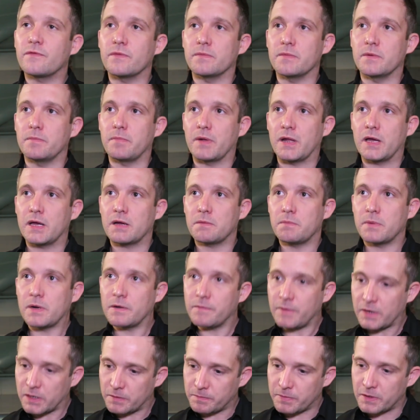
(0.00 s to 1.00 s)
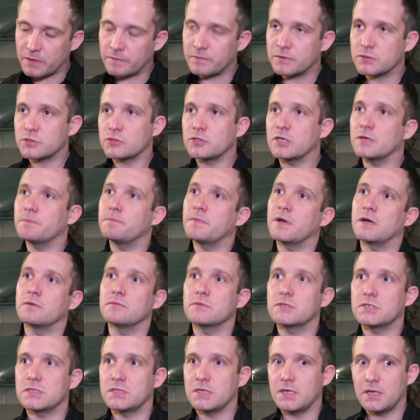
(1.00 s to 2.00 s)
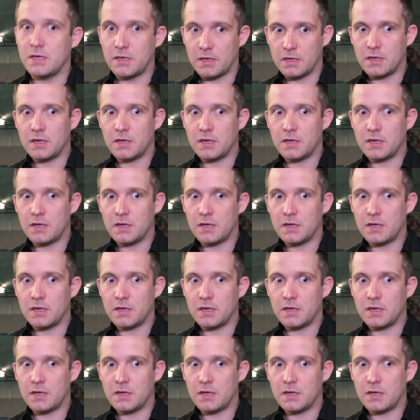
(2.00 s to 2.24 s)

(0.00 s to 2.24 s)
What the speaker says: from the black, but I've had a bit of a straight bounce,